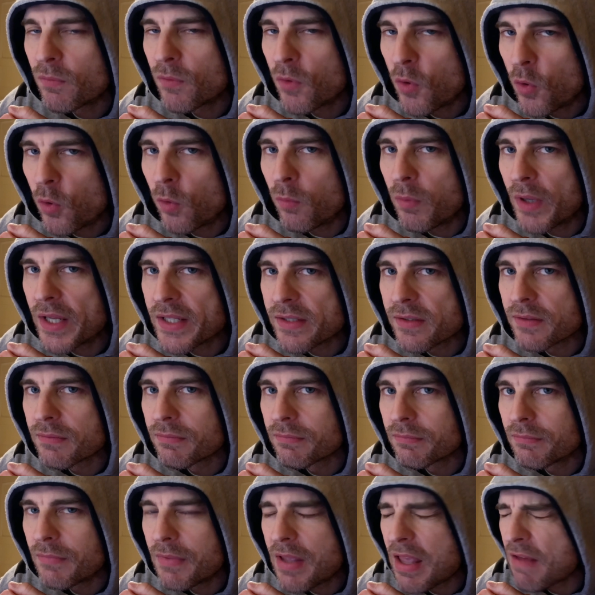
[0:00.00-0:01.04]
Always.
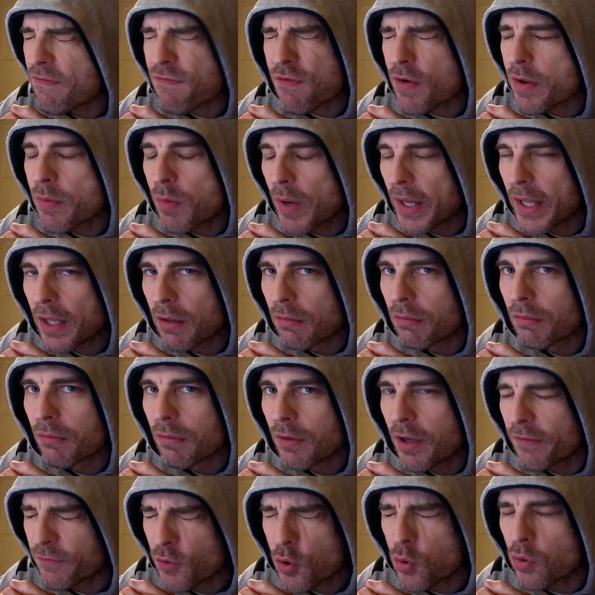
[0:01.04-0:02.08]
Every week.
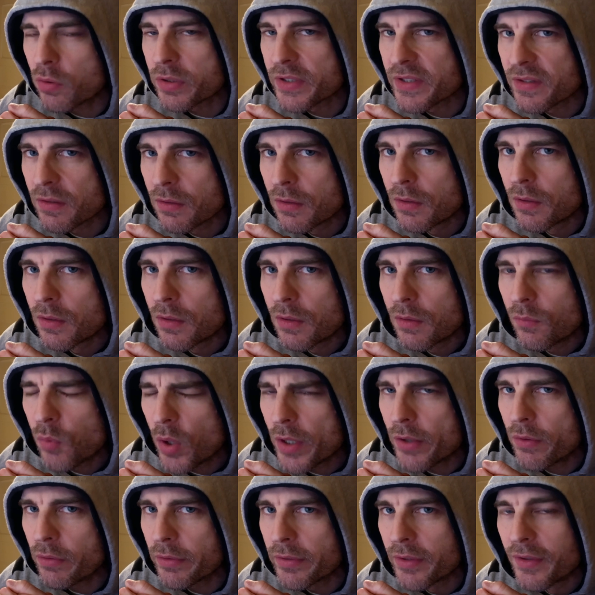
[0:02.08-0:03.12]
Of course. Why
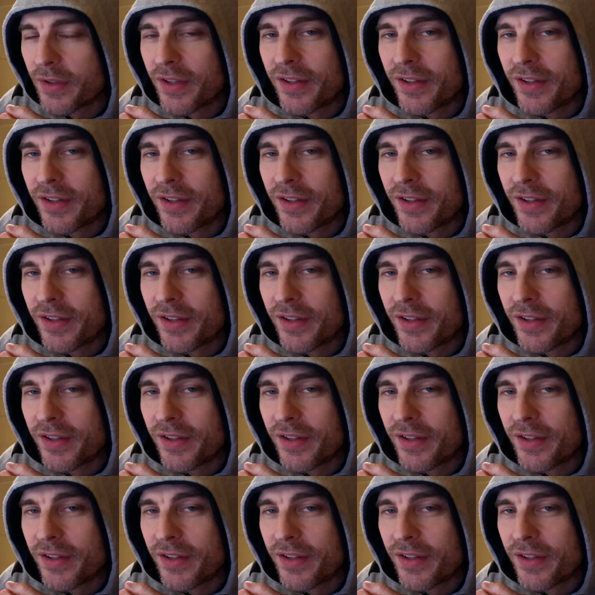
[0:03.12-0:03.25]
not?